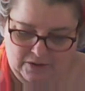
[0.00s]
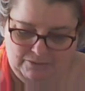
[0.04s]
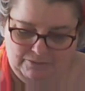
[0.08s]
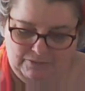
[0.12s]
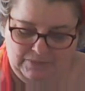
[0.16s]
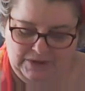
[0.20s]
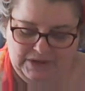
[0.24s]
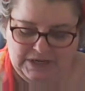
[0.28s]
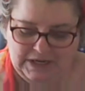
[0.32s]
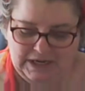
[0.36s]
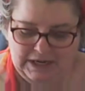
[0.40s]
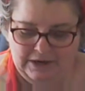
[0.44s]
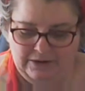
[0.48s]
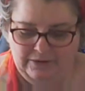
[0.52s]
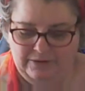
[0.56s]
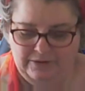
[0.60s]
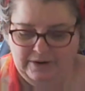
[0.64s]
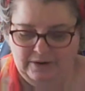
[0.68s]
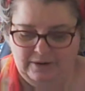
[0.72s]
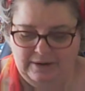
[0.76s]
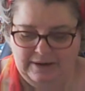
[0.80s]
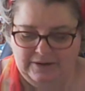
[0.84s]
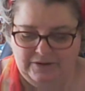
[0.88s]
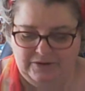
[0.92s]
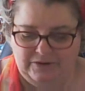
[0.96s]

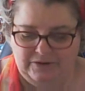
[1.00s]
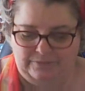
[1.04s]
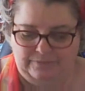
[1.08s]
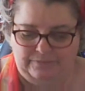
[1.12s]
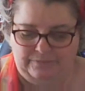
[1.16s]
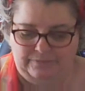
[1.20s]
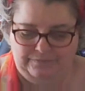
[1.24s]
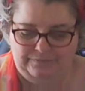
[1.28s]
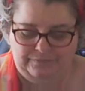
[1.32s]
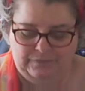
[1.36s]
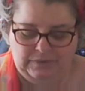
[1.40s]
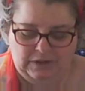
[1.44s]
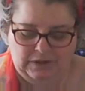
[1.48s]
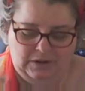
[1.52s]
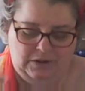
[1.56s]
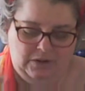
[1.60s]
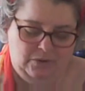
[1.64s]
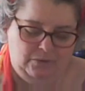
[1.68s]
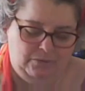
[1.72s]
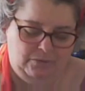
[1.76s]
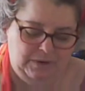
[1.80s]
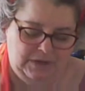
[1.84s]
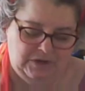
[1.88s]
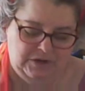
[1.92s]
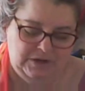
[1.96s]
Materialism,
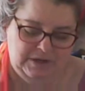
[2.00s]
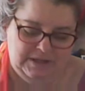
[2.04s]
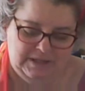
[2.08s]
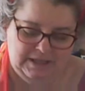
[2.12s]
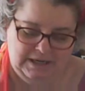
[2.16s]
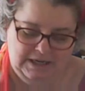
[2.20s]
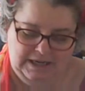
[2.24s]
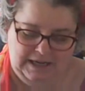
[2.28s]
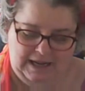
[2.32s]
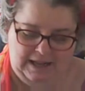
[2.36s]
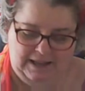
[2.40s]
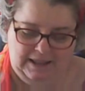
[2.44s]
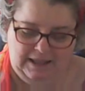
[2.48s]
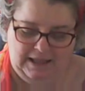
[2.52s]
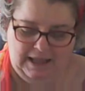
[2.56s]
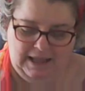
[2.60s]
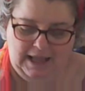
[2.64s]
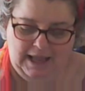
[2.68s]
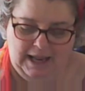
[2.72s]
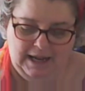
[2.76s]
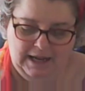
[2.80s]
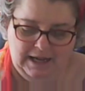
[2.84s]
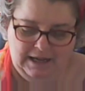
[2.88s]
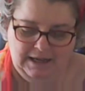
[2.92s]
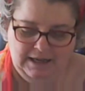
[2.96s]
which is the death
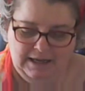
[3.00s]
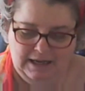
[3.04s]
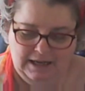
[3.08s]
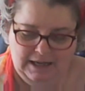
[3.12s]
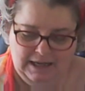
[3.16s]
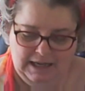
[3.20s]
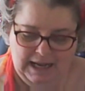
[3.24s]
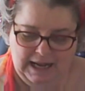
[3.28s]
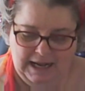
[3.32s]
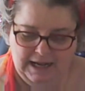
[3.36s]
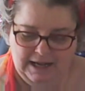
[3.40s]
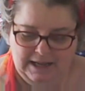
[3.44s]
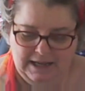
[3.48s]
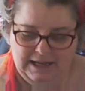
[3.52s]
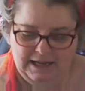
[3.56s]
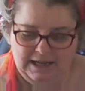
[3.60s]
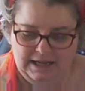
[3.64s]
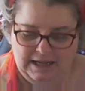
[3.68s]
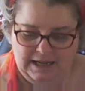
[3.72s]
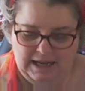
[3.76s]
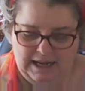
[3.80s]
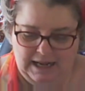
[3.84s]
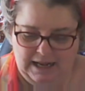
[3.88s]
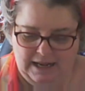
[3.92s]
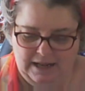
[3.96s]
card. In this case,
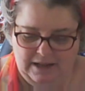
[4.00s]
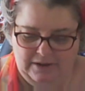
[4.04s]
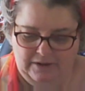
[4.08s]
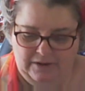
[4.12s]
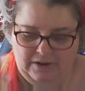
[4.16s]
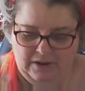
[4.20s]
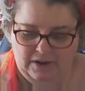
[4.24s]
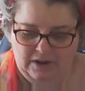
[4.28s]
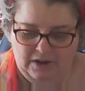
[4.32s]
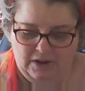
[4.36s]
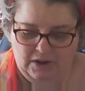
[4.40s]
this is